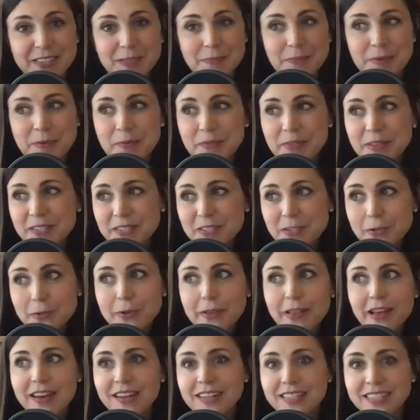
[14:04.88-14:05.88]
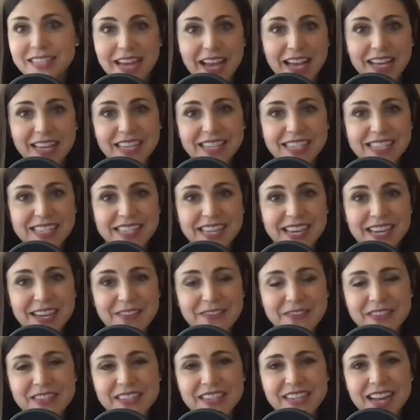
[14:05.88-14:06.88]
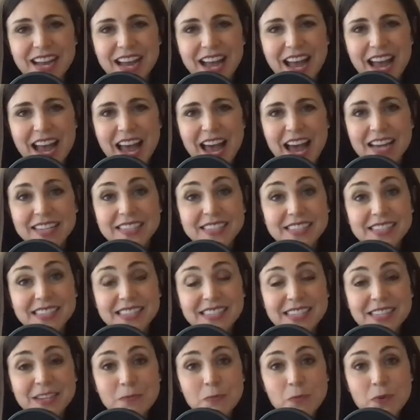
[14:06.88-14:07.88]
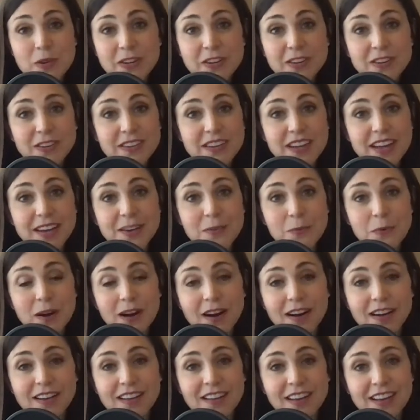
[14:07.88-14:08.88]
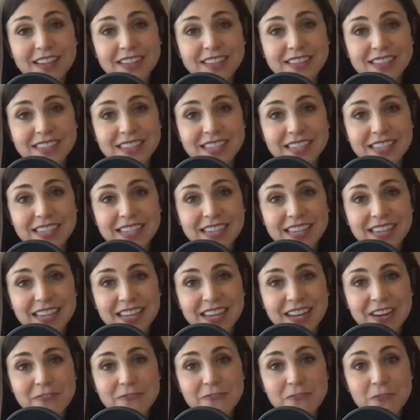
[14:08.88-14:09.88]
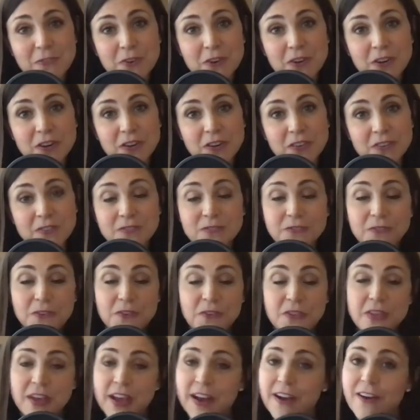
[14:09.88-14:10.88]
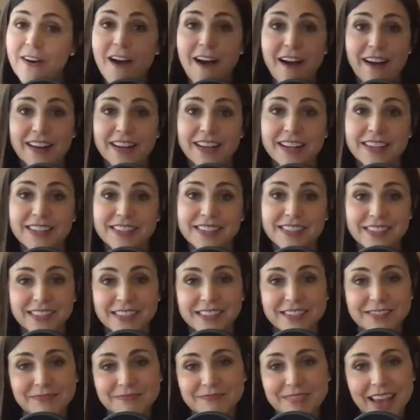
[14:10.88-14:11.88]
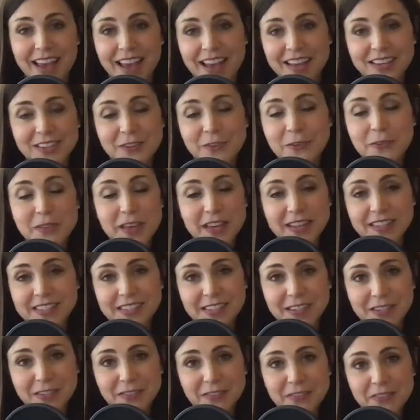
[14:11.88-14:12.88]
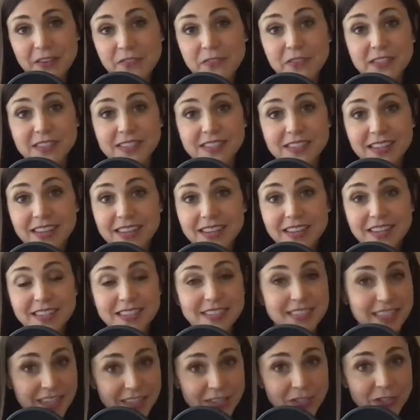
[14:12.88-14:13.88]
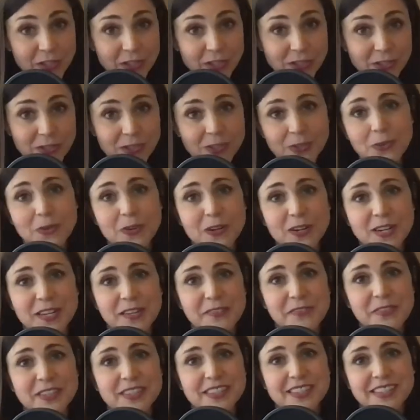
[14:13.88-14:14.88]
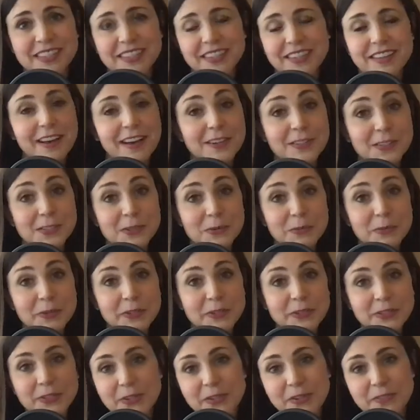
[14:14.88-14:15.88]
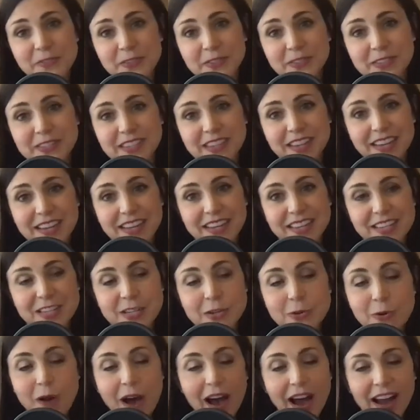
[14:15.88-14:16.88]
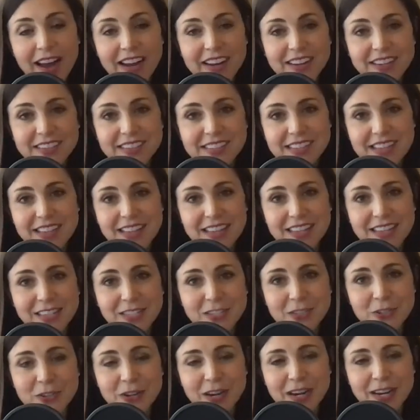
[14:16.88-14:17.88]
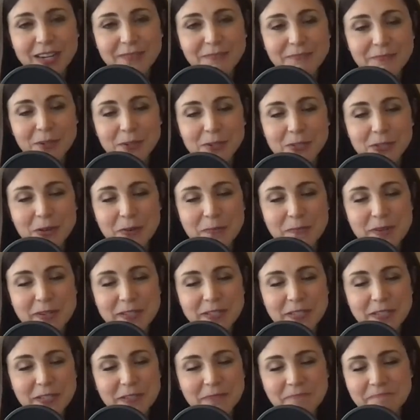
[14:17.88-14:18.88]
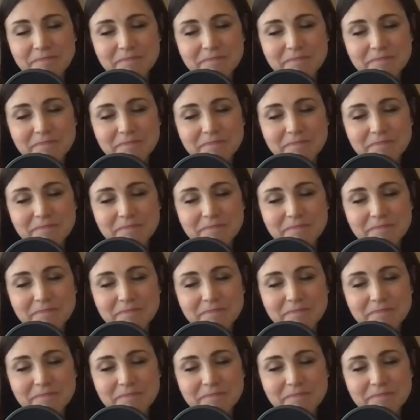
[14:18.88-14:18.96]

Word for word: people that do a lot of techie stuff. And, and as a team, we create what our clients need for, for their audience and, and who they serve. If it's teachers or if it's customers or if it's new hires that they need to train or so much.